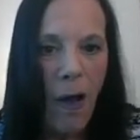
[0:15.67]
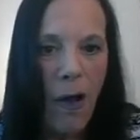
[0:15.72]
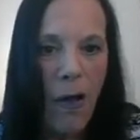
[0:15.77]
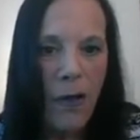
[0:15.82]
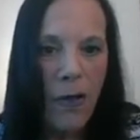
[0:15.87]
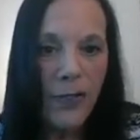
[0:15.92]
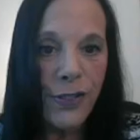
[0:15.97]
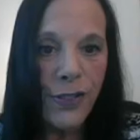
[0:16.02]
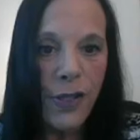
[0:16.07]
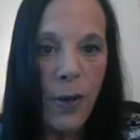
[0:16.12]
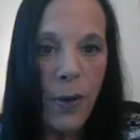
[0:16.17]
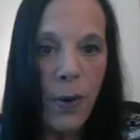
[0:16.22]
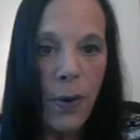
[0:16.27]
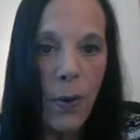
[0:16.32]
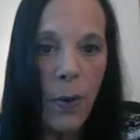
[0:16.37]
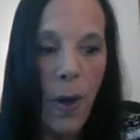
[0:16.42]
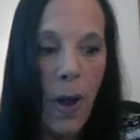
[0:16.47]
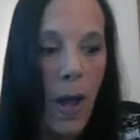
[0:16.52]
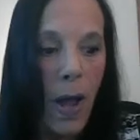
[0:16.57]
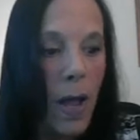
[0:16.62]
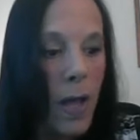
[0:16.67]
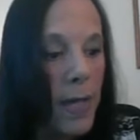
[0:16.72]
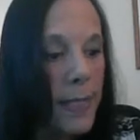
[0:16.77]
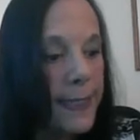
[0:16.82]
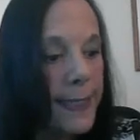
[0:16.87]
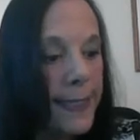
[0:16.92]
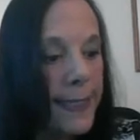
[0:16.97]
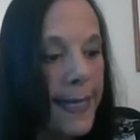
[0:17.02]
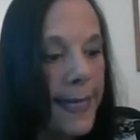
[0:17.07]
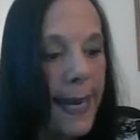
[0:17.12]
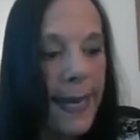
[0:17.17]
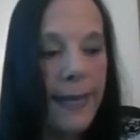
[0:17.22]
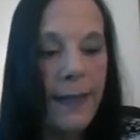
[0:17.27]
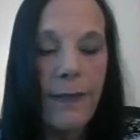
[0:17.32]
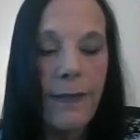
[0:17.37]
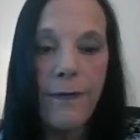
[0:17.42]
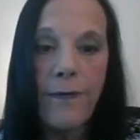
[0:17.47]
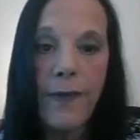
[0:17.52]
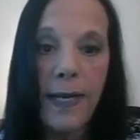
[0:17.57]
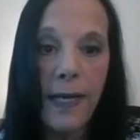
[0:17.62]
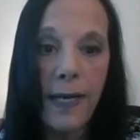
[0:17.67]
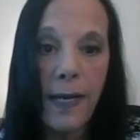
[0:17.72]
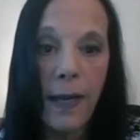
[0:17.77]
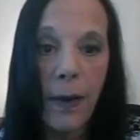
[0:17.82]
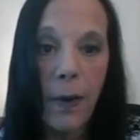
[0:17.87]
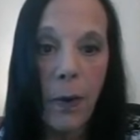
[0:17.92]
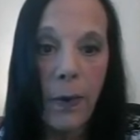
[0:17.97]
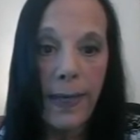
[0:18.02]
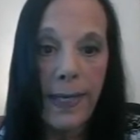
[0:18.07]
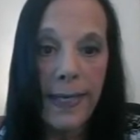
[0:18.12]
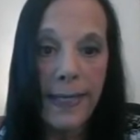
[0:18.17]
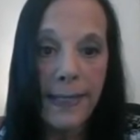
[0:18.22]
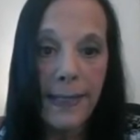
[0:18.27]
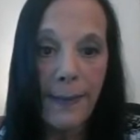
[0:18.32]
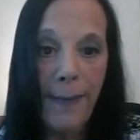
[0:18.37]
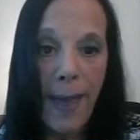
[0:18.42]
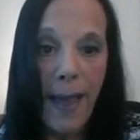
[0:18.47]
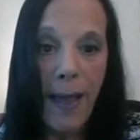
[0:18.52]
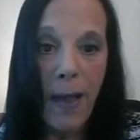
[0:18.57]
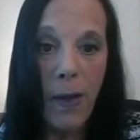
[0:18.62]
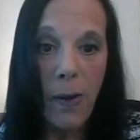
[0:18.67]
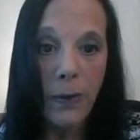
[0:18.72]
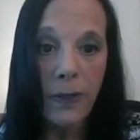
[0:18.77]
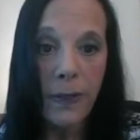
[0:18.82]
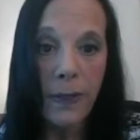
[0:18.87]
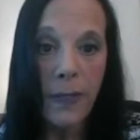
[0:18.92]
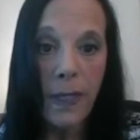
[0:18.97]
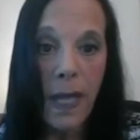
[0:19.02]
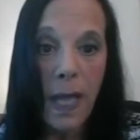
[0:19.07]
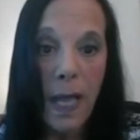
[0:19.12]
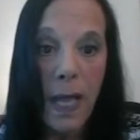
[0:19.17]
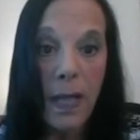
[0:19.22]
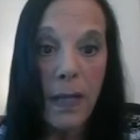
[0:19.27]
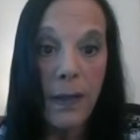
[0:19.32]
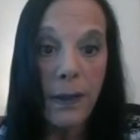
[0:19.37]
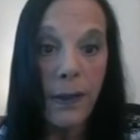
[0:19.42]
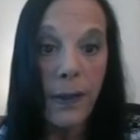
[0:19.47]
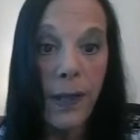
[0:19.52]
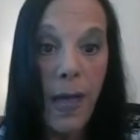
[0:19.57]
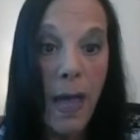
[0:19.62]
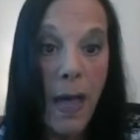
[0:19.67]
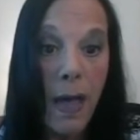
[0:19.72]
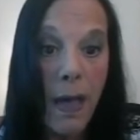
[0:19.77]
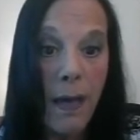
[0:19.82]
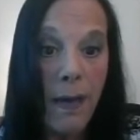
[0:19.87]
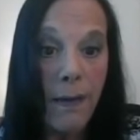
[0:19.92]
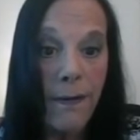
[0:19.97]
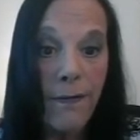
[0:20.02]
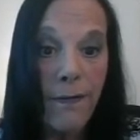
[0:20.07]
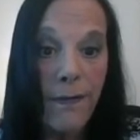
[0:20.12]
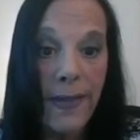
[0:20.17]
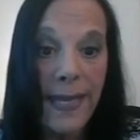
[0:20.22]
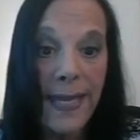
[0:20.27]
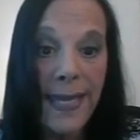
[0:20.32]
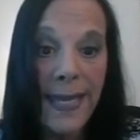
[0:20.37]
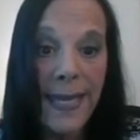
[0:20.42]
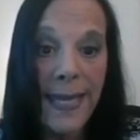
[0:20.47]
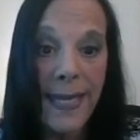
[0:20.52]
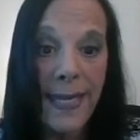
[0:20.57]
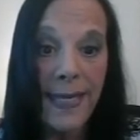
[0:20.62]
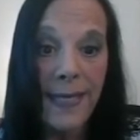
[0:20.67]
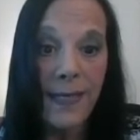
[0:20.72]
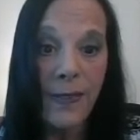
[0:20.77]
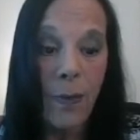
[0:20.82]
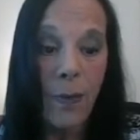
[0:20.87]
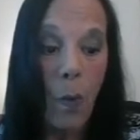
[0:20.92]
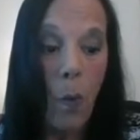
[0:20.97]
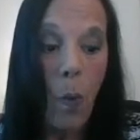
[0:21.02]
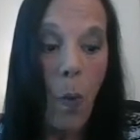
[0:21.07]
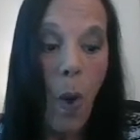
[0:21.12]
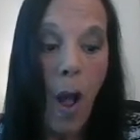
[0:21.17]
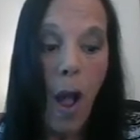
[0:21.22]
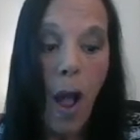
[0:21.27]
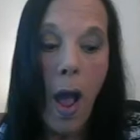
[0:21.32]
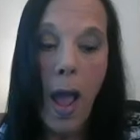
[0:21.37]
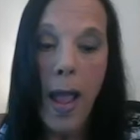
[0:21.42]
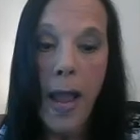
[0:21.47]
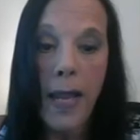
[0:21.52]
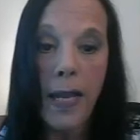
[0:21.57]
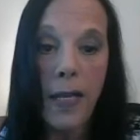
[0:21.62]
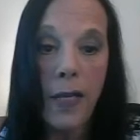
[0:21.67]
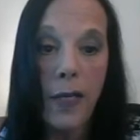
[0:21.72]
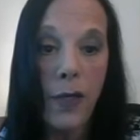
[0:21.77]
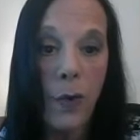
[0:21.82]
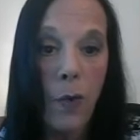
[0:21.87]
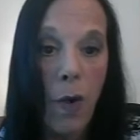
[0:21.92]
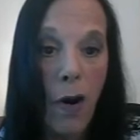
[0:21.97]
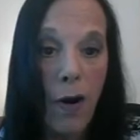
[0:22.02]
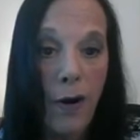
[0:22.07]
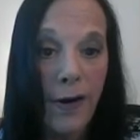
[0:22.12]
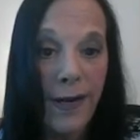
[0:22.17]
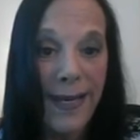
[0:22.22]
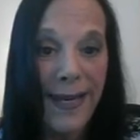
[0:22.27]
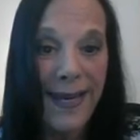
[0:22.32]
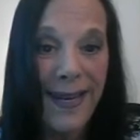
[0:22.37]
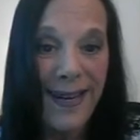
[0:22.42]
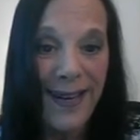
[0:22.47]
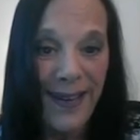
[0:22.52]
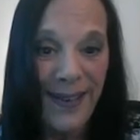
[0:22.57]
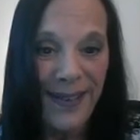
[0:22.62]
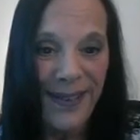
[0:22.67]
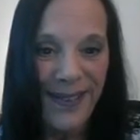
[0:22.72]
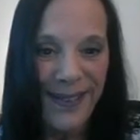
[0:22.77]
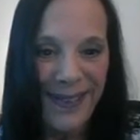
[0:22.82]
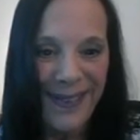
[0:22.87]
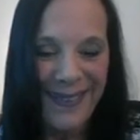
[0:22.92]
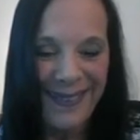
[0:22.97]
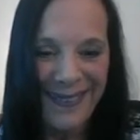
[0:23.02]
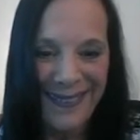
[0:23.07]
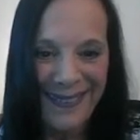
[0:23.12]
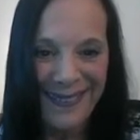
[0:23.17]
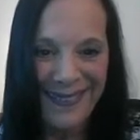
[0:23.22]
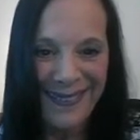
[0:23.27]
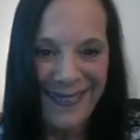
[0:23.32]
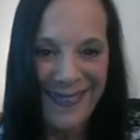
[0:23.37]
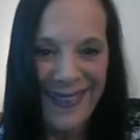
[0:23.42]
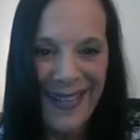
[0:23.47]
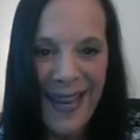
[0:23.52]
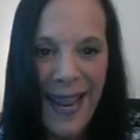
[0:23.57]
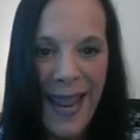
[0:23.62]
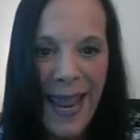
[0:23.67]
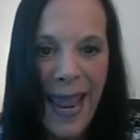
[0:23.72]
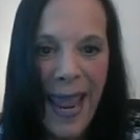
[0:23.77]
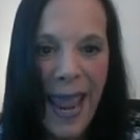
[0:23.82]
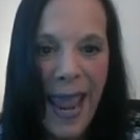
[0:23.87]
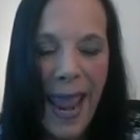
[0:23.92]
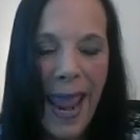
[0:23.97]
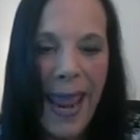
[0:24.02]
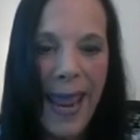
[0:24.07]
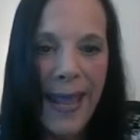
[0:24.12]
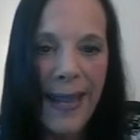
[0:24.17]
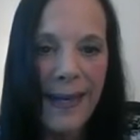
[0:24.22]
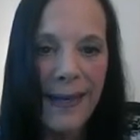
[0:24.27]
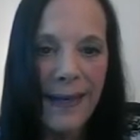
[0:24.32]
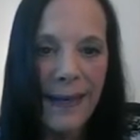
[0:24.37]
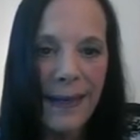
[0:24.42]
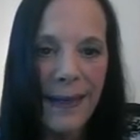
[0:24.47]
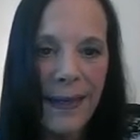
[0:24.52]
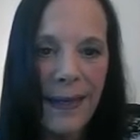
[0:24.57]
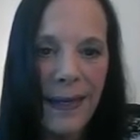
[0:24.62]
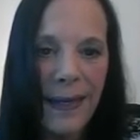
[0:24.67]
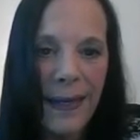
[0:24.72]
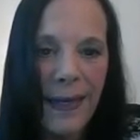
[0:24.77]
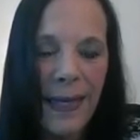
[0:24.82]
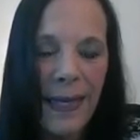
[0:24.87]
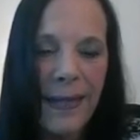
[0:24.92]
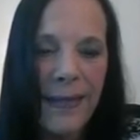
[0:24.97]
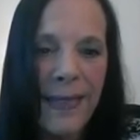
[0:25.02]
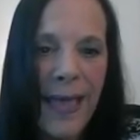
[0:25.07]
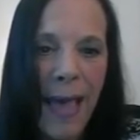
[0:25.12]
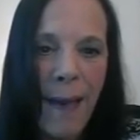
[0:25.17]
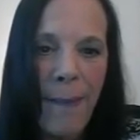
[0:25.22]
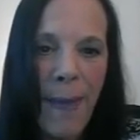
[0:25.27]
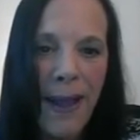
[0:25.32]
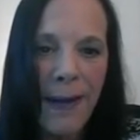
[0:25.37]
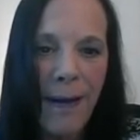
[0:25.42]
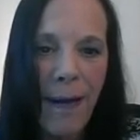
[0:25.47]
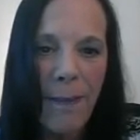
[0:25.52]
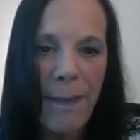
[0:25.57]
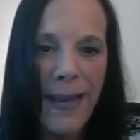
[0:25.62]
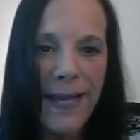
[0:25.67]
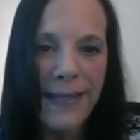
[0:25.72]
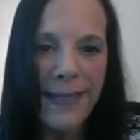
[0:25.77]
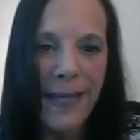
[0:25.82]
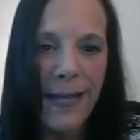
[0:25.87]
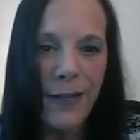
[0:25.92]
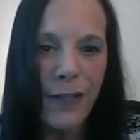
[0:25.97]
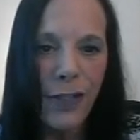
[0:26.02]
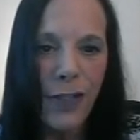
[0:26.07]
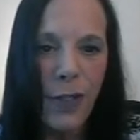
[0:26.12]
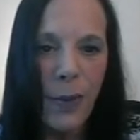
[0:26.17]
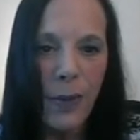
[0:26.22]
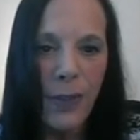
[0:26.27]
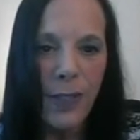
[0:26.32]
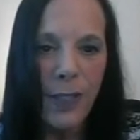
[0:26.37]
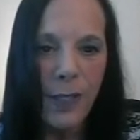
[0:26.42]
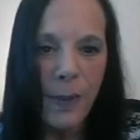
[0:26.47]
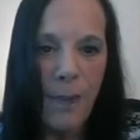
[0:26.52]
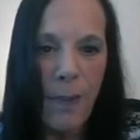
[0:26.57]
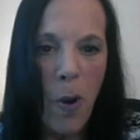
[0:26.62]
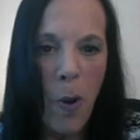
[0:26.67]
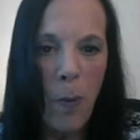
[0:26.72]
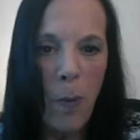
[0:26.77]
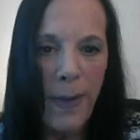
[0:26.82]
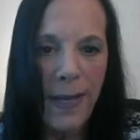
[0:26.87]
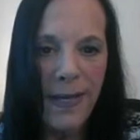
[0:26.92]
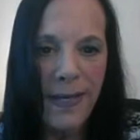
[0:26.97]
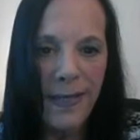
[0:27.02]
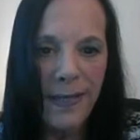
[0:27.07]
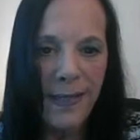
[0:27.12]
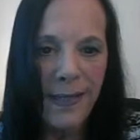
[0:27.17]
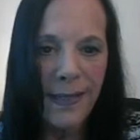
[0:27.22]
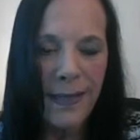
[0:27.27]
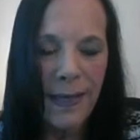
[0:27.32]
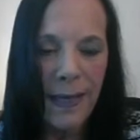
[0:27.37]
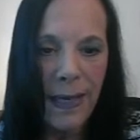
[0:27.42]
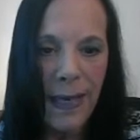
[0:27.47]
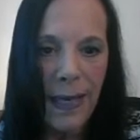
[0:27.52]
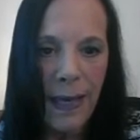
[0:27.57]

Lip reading: Also, today the video is about love is why you are here. And that might not make sense to you at this moment,